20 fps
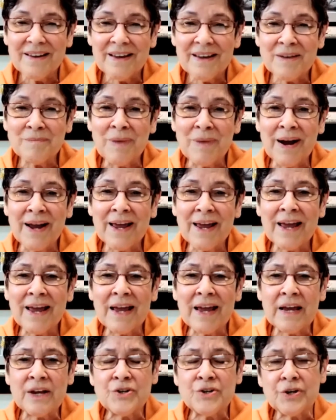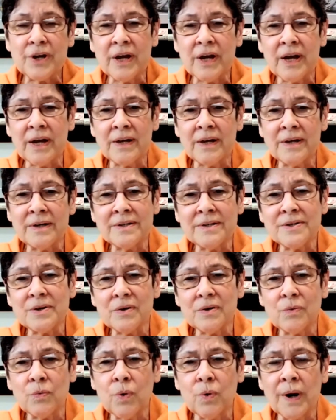at my age and
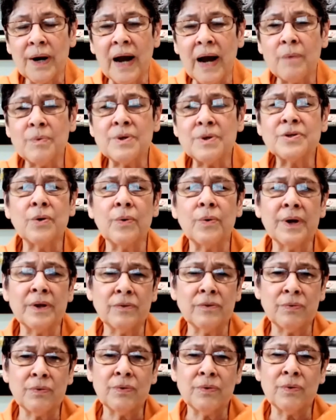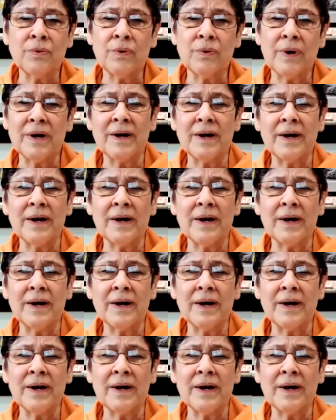what I was going through,